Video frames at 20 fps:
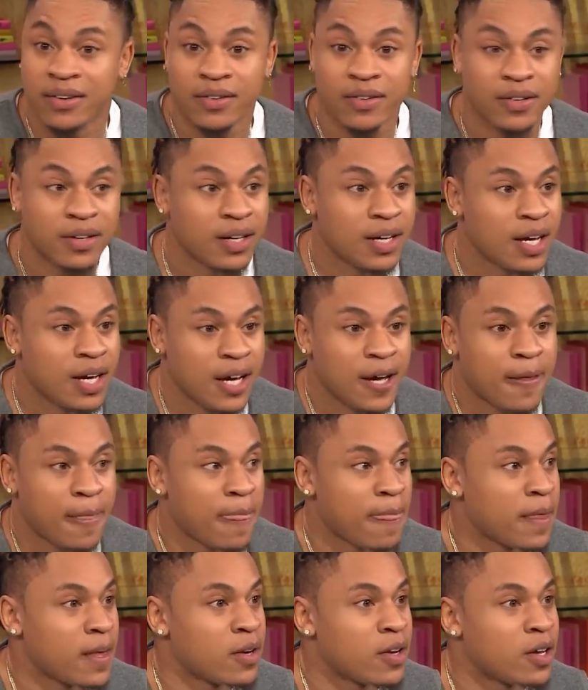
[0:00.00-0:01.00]
Wow. Mm,
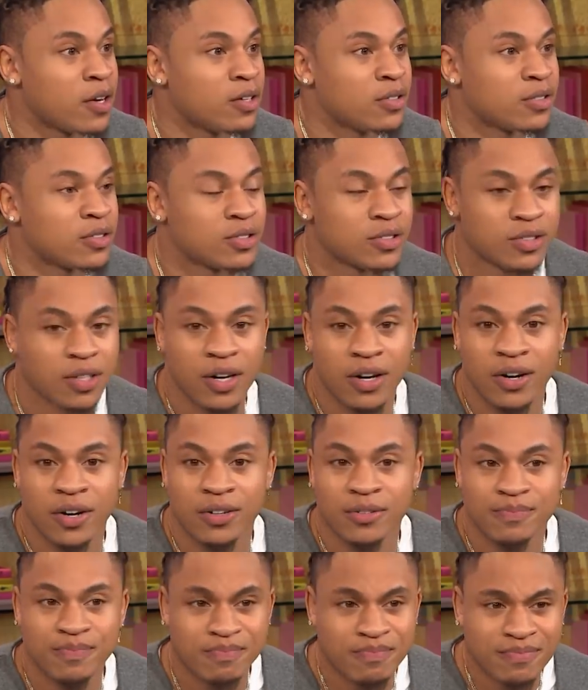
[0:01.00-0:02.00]
right. wow. Know?
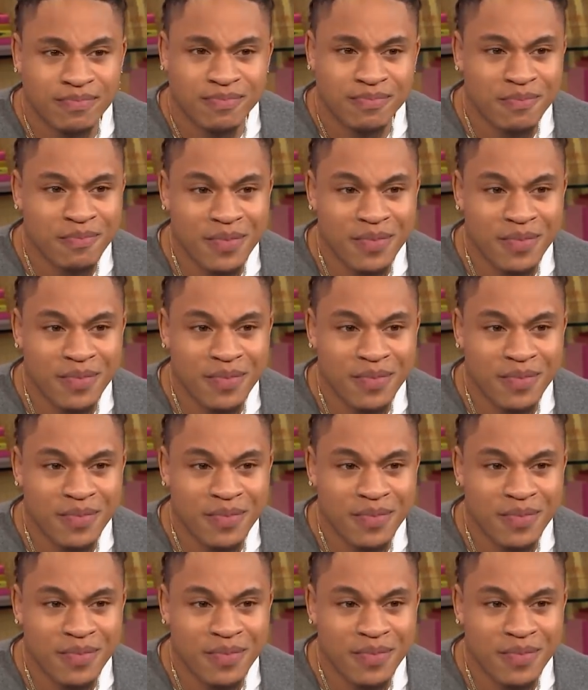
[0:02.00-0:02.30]
So. Oh, man.